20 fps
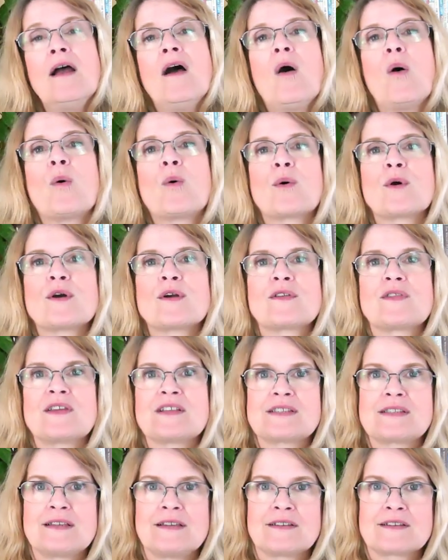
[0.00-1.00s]
or
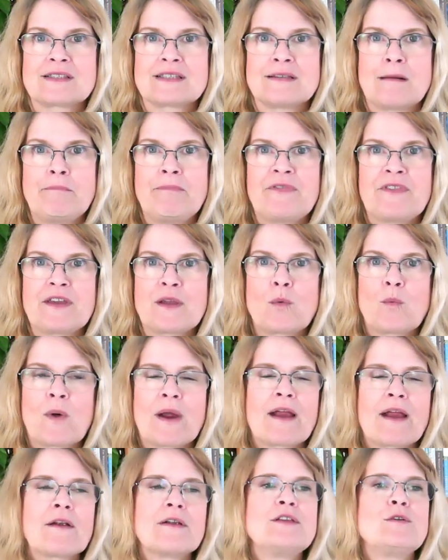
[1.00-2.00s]
this is something
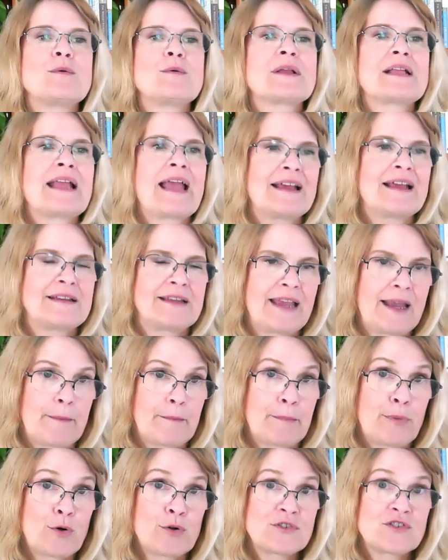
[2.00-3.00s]
where you had
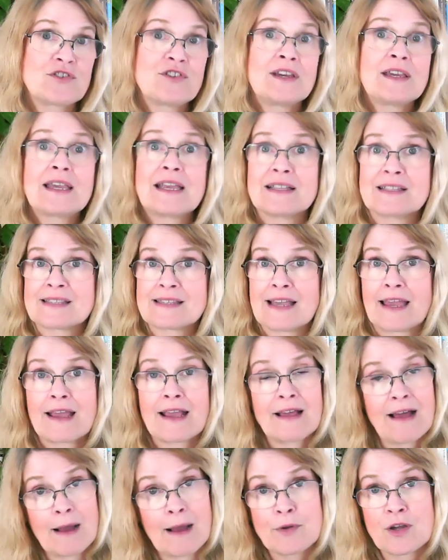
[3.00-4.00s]
kept pushing and
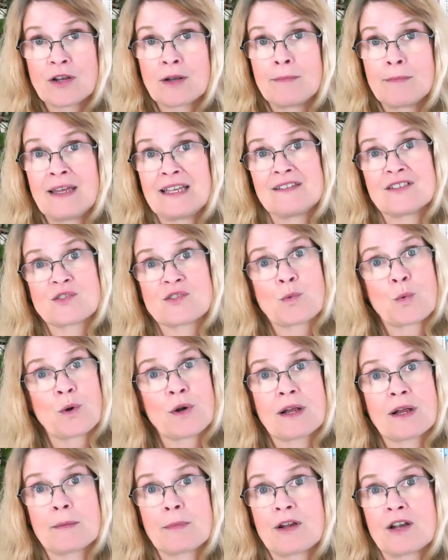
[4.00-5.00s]
saying, I'm going to make this
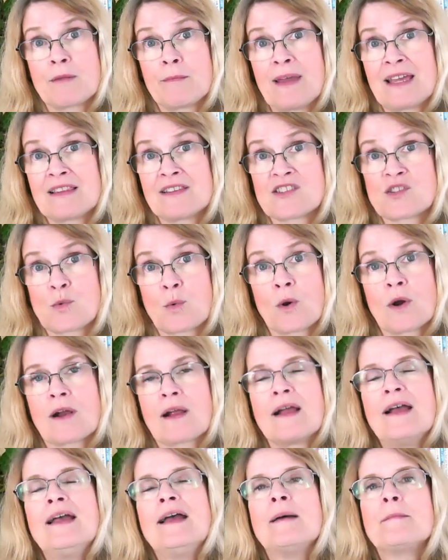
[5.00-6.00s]
work, I'm going to make this
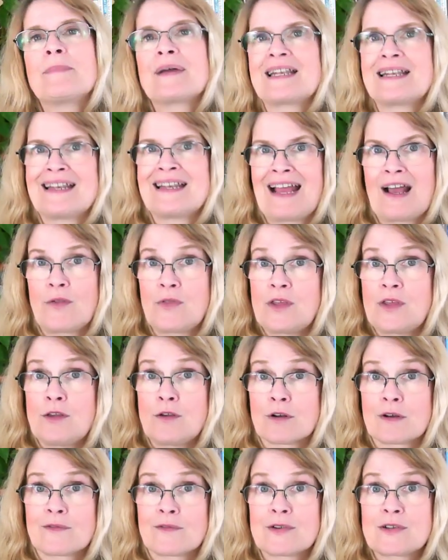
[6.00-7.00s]
work. But now the
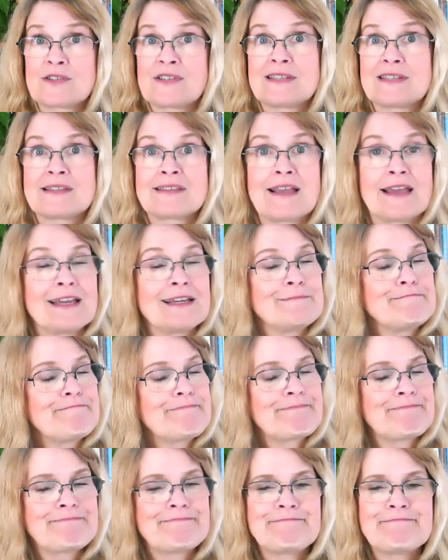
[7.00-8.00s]
universe is
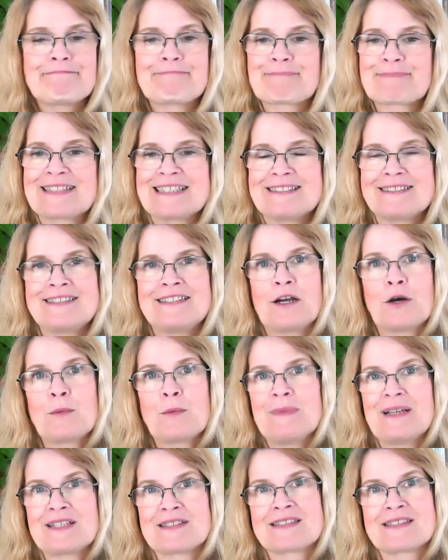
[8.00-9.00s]
saying, no,
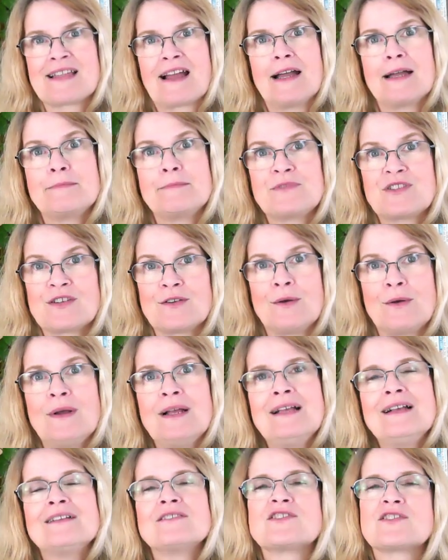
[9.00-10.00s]
it's time to
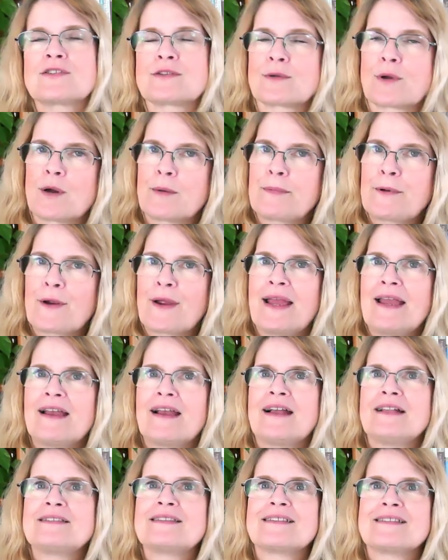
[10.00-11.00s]
just throw up your
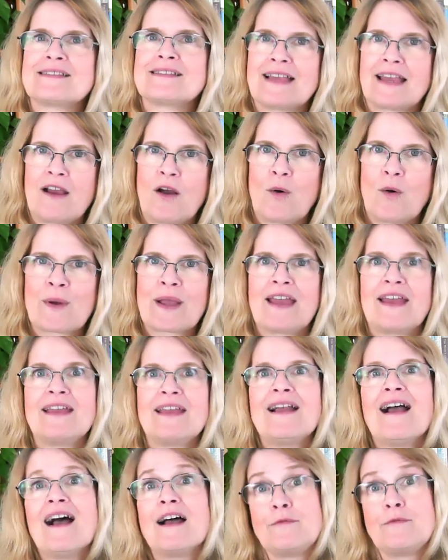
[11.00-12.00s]
hands and say,
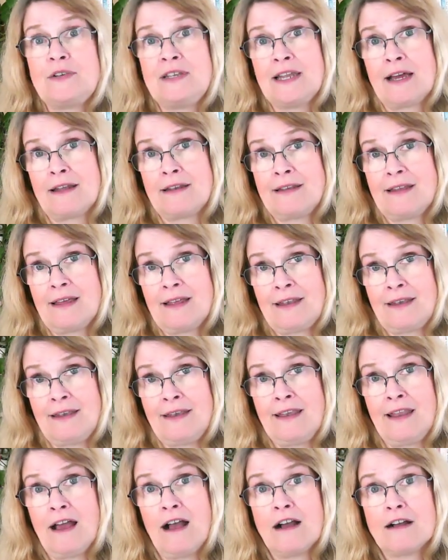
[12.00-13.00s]
okay, I've done
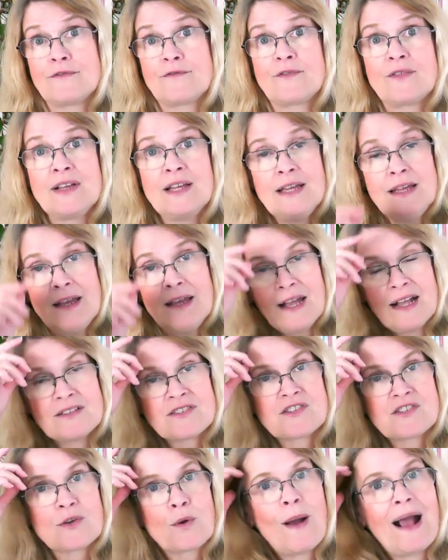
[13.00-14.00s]
enough.
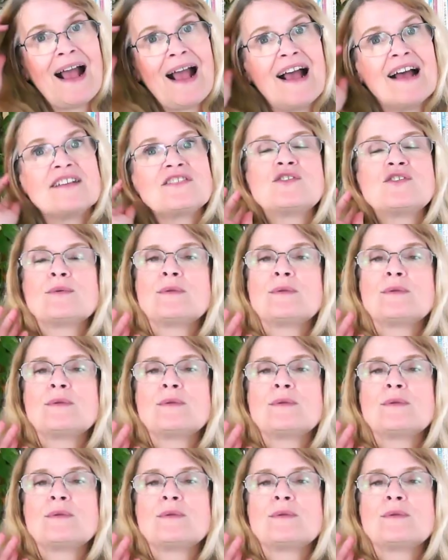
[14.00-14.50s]
And so as you